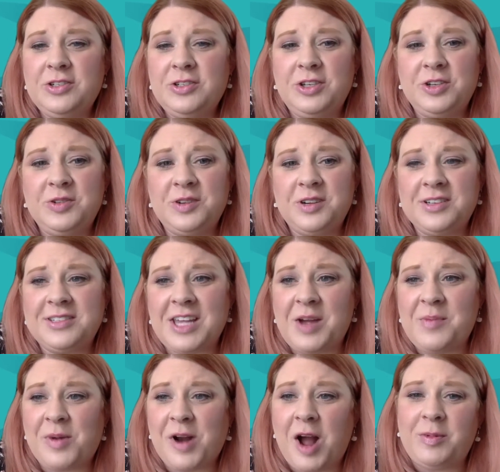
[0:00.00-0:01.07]
doers,
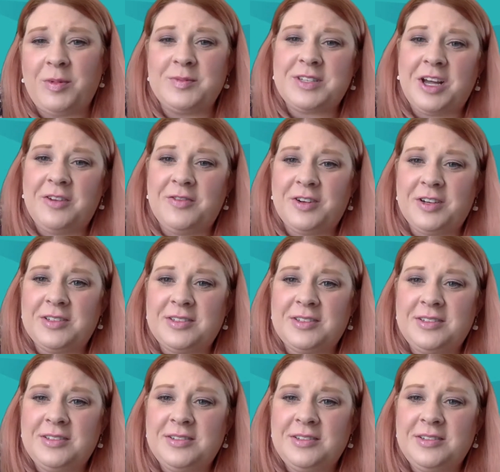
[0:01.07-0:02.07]
and problem solvers.